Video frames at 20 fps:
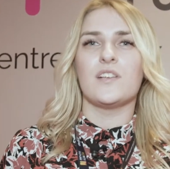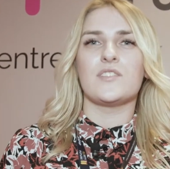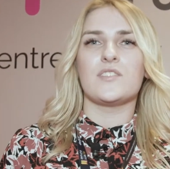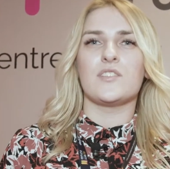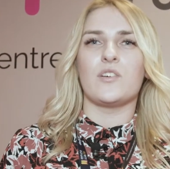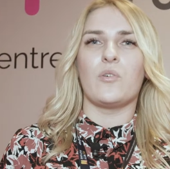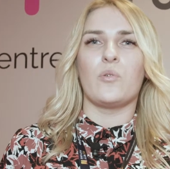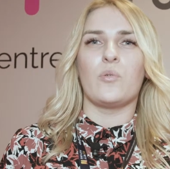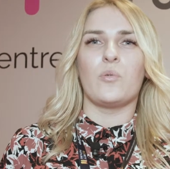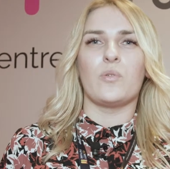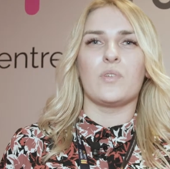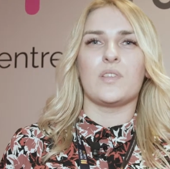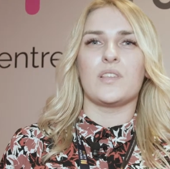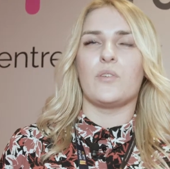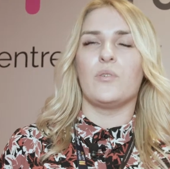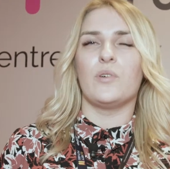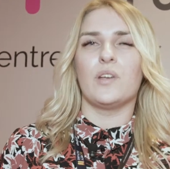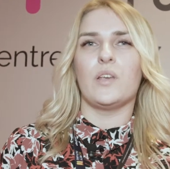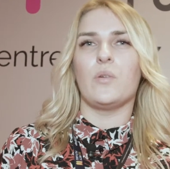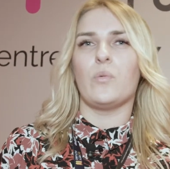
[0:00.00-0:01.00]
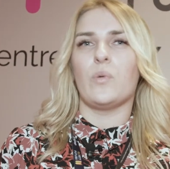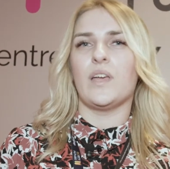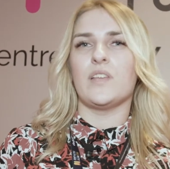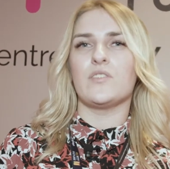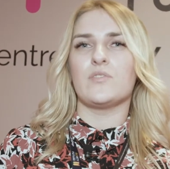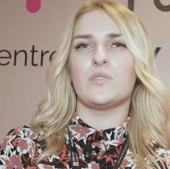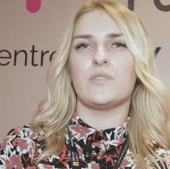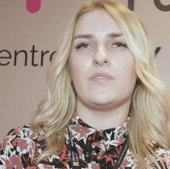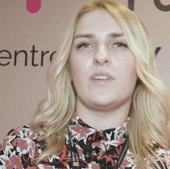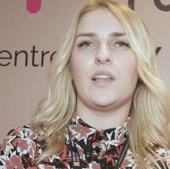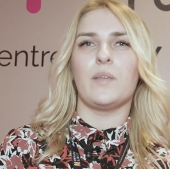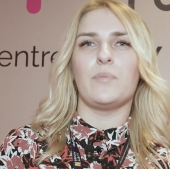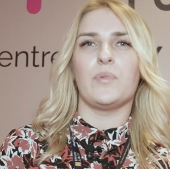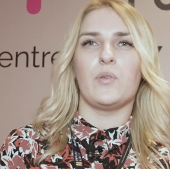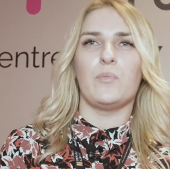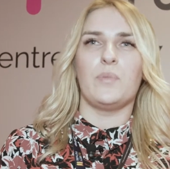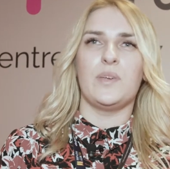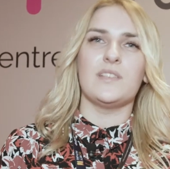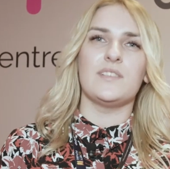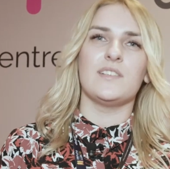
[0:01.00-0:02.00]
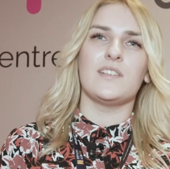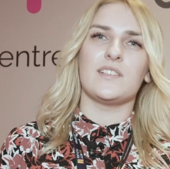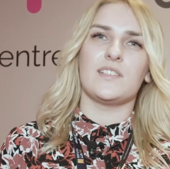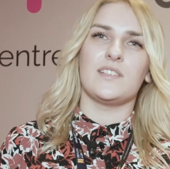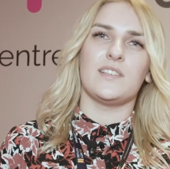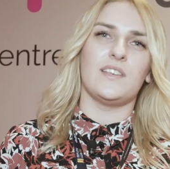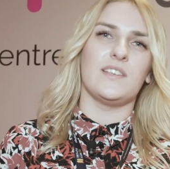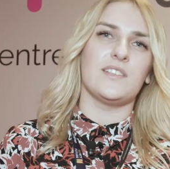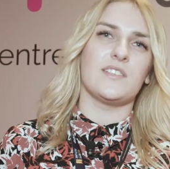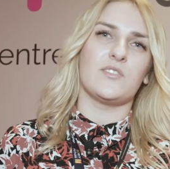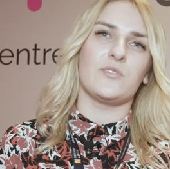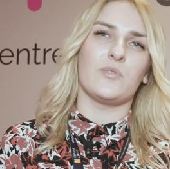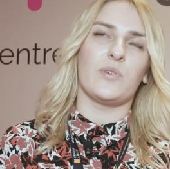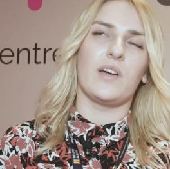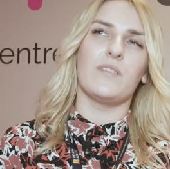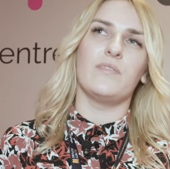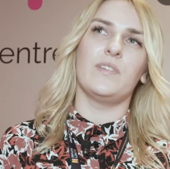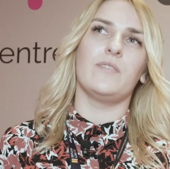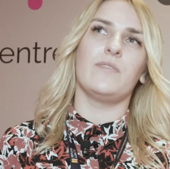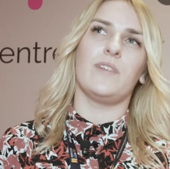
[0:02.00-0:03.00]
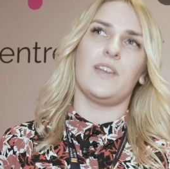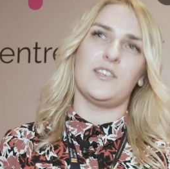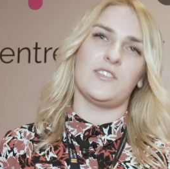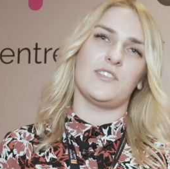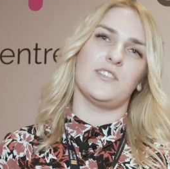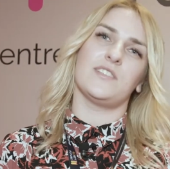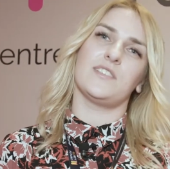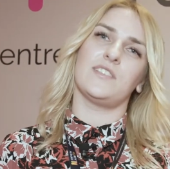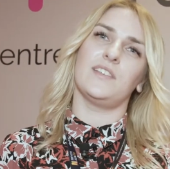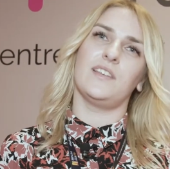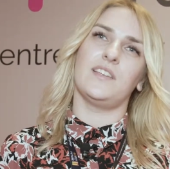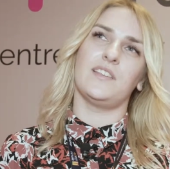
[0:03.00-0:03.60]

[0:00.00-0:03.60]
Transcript: so the only way to develop your business is to have innovations in